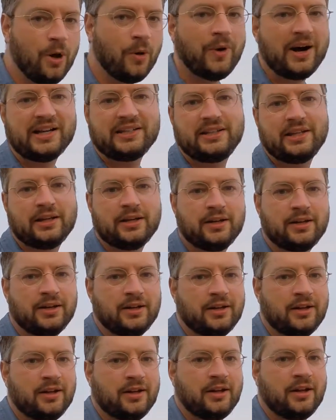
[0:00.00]
idea
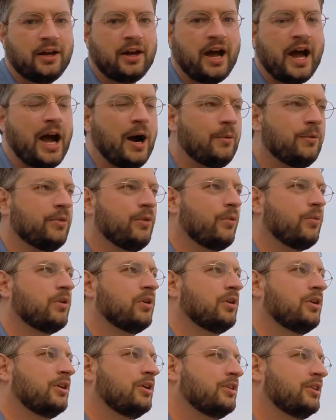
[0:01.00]
how in the
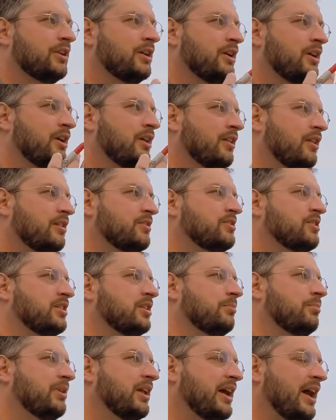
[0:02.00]
world it's
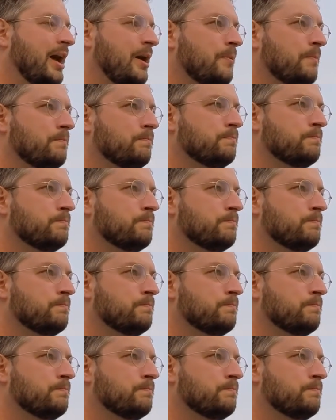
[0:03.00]
going to play out.